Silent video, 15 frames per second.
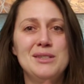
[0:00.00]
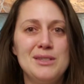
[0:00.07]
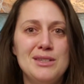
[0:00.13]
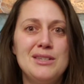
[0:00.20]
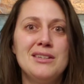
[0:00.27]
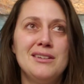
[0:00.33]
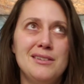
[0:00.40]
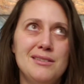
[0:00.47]

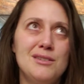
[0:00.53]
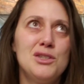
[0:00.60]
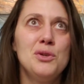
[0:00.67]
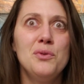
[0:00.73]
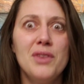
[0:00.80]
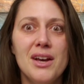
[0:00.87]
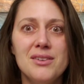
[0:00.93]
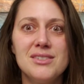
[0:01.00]
to
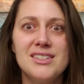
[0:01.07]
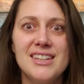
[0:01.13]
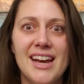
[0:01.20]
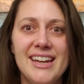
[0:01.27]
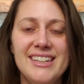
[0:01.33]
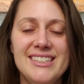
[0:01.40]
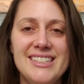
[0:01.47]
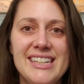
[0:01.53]

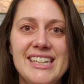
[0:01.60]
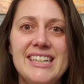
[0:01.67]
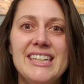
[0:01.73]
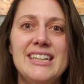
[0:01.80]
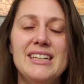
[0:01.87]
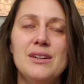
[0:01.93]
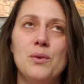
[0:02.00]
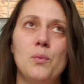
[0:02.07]

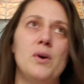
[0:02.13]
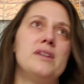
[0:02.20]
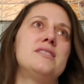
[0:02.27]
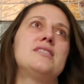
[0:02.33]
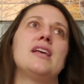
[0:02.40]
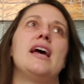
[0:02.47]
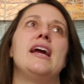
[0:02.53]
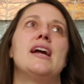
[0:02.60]
2019 was
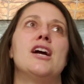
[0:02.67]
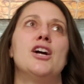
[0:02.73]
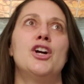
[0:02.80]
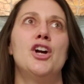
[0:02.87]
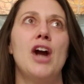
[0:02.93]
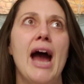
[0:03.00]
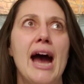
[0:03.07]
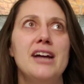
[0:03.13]
like
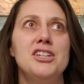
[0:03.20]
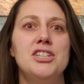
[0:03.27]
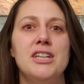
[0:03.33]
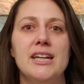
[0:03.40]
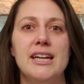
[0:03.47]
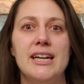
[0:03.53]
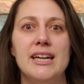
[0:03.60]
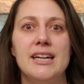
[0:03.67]

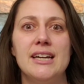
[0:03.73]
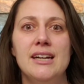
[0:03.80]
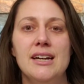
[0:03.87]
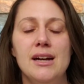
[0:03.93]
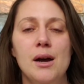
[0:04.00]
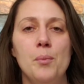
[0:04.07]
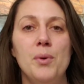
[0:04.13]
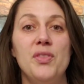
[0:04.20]
crashing,
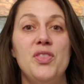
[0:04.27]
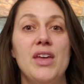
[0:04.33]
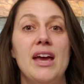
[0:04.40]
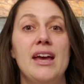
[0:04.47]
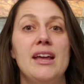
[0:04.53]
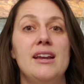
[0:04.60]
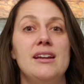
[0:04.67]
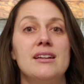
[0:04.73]
but
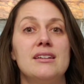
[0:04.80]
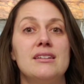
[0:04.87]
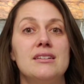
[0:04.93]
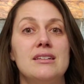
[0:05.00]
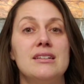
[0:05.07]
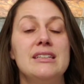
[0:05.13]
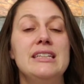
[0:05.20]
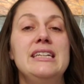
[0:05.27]
then
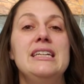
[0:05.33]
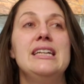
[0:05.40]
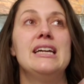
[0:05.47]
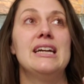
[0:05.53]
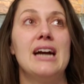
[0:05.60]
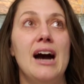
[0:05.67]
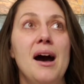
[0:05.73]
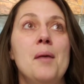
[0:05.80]

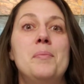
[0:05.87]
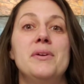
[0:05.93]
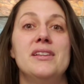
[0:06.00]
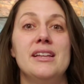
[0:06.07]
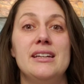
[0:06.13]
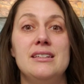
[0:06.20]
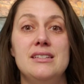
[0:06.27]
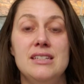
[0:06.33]
cleaning up and
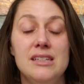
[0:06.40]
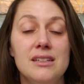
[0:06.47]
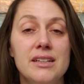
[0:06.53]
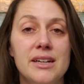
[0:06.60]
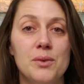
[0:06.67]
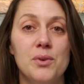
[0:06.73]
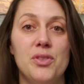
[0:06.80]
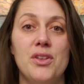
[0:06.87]
like
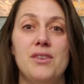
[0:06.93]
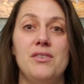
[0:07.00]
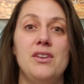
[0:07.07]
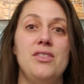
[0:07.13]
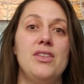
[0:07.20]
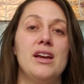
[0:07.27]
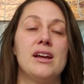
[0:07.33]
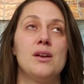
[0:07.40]
dealing with
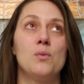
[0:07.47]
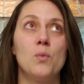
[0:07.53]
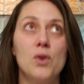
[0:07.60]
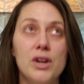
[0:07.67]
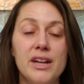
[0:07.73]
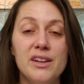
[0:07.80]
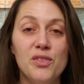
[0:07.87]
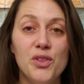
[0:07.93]
everything and
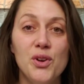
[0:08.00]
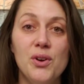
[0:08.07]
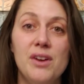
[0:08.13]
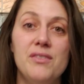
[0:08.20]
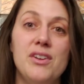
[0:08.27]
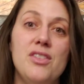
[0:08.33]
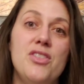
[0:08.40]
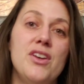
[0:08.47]
working through
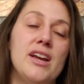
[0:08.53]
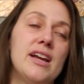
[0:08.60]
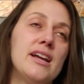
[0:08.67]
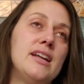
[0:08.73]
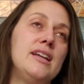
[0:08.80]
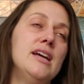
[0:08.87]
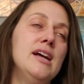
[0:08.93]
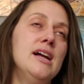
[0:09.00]
everything.
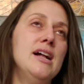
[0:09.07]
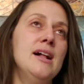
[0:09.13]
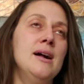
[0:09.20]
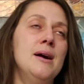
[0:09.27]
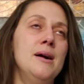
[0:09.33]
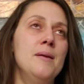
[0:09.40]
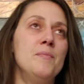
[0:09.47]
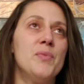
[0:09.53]
And
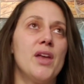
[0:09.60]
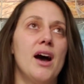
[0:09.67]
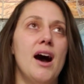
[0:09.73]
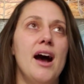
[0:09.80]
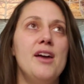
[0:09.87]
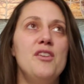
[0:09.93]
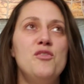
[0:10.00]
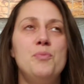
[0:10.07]

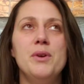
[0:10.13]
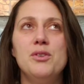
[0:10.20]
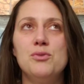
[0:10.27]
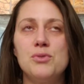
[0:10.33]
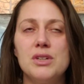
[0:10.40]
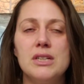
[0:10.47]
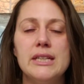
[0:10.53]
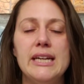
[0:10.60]
I've been
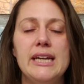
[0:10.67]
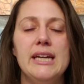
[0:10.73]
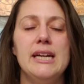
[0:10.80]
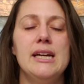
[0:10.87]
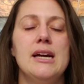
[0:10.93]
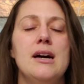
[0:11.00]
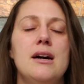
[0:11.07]
really